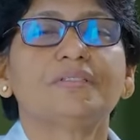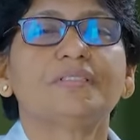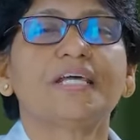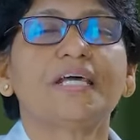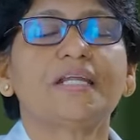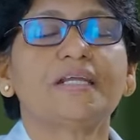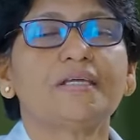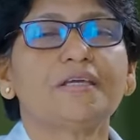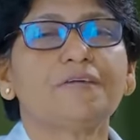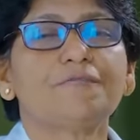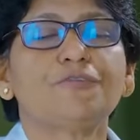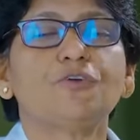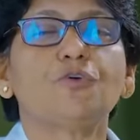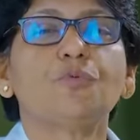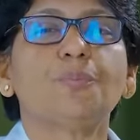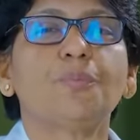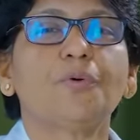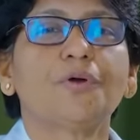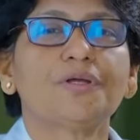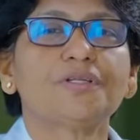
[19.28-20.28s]
sharing a
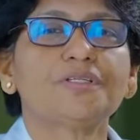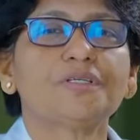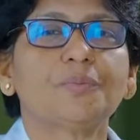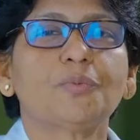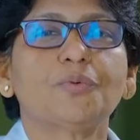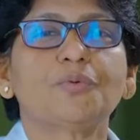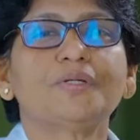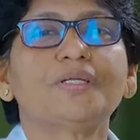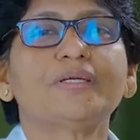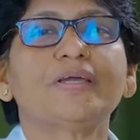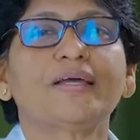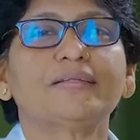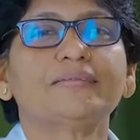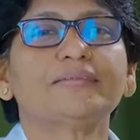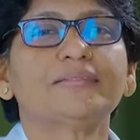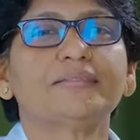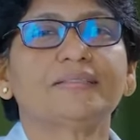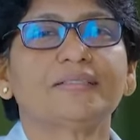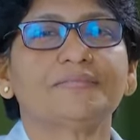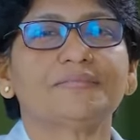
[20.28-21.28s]
few points about
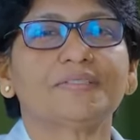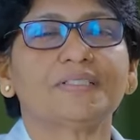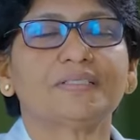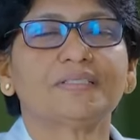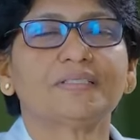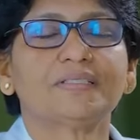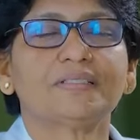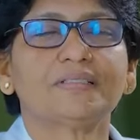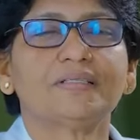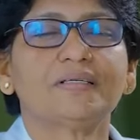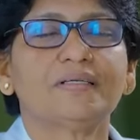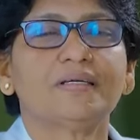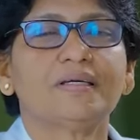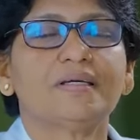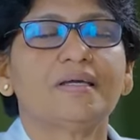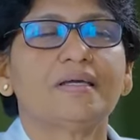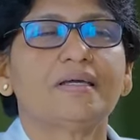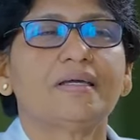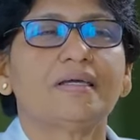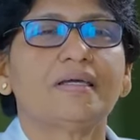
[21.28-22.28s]
cancer cervix.
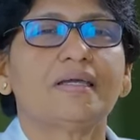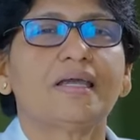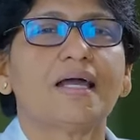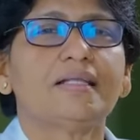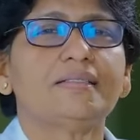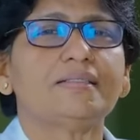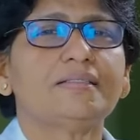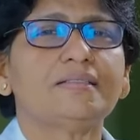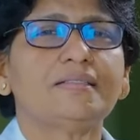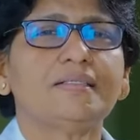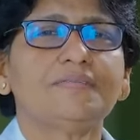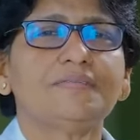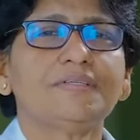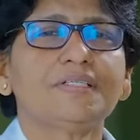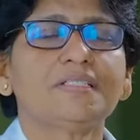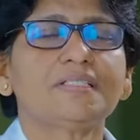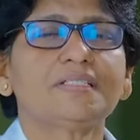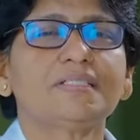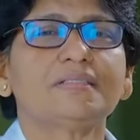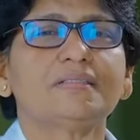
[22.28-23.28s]
Cancer
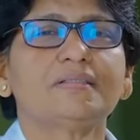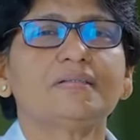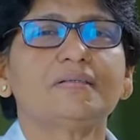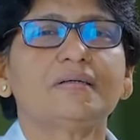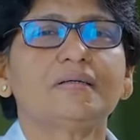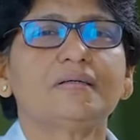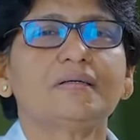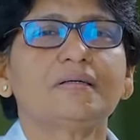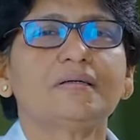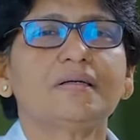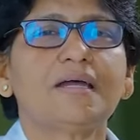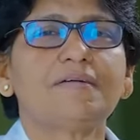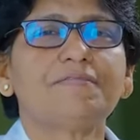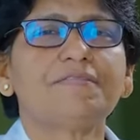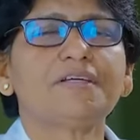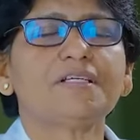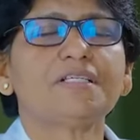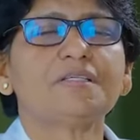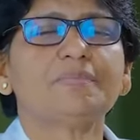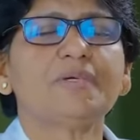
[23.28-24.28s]
cervix
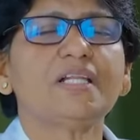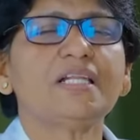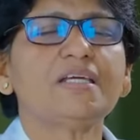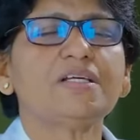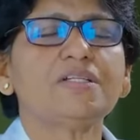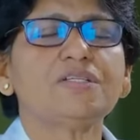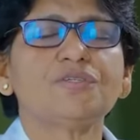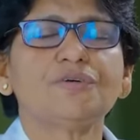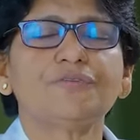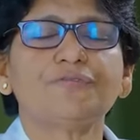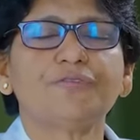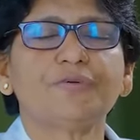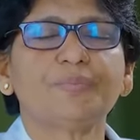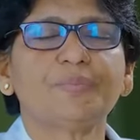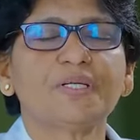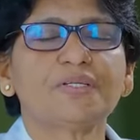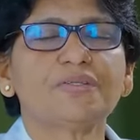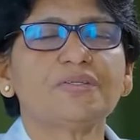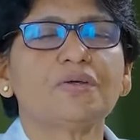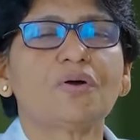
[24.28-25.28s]
affects millions of
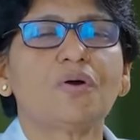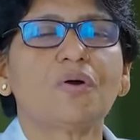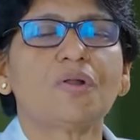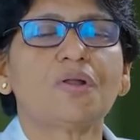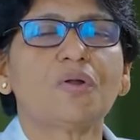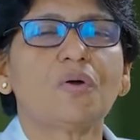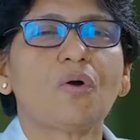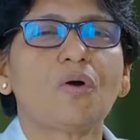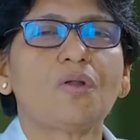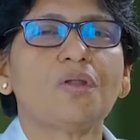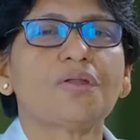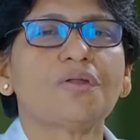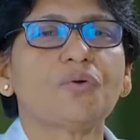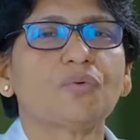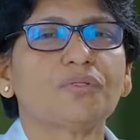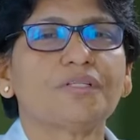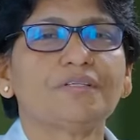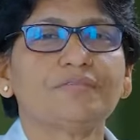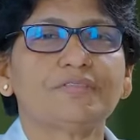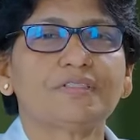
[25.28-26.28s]
women all
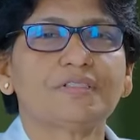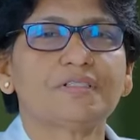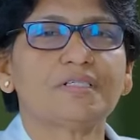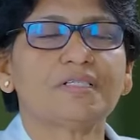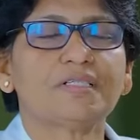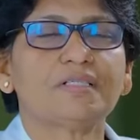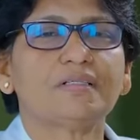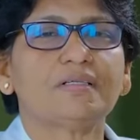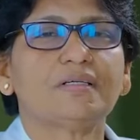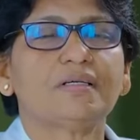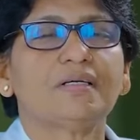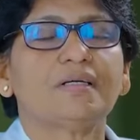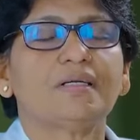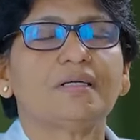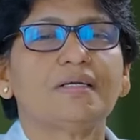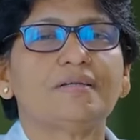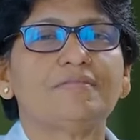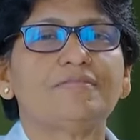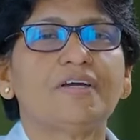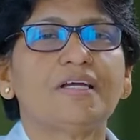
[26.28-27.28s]
around the world.
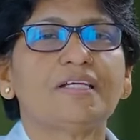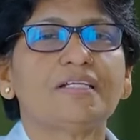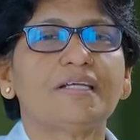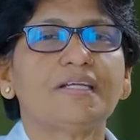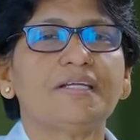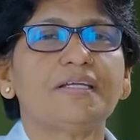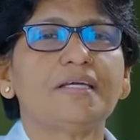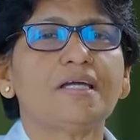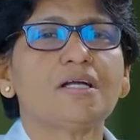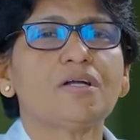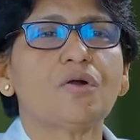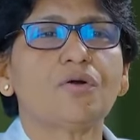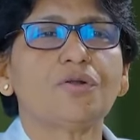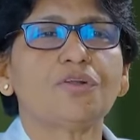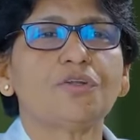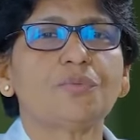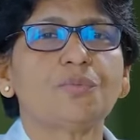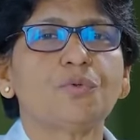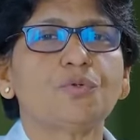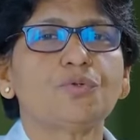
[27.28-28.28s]
In fact, India
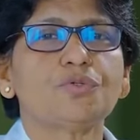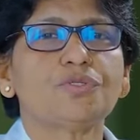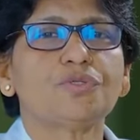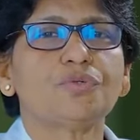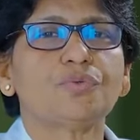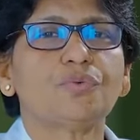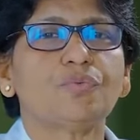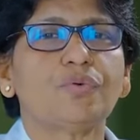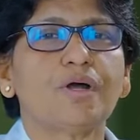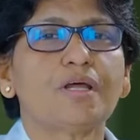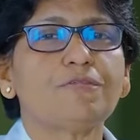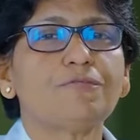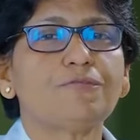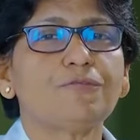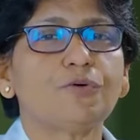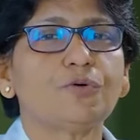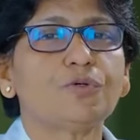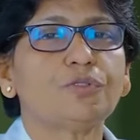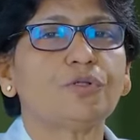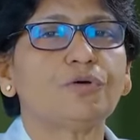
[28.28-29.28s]
contributes
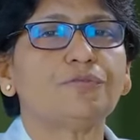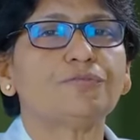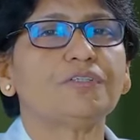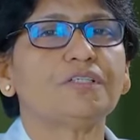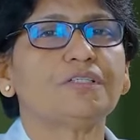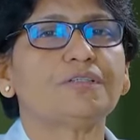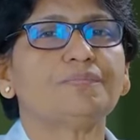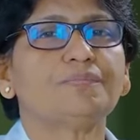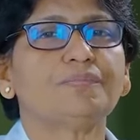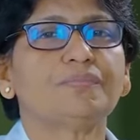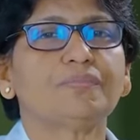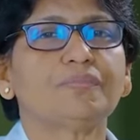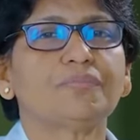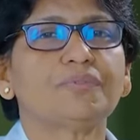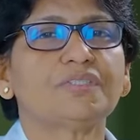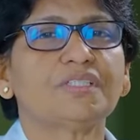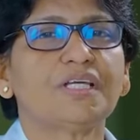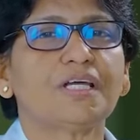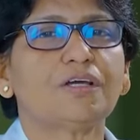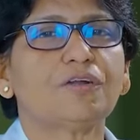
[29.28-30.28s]
one-fourth of the
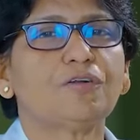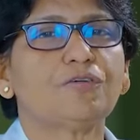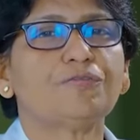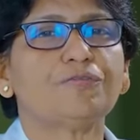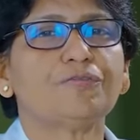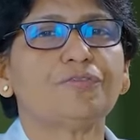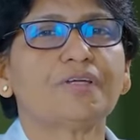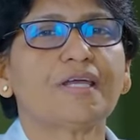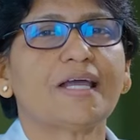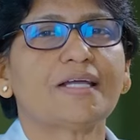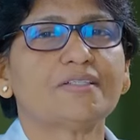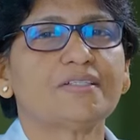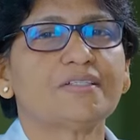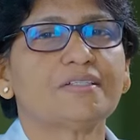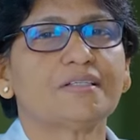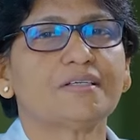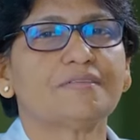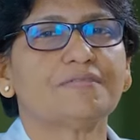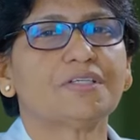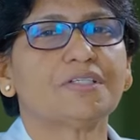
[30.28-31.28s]
share of
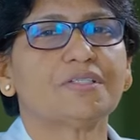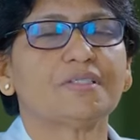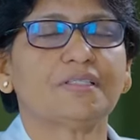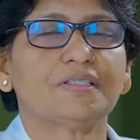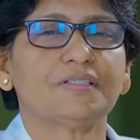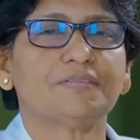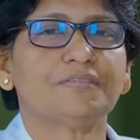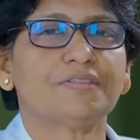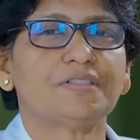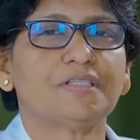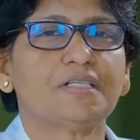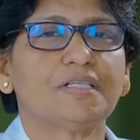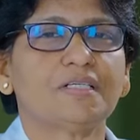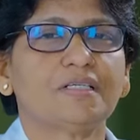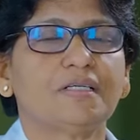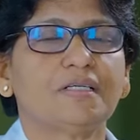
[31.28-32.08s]
cancer cervix in the world.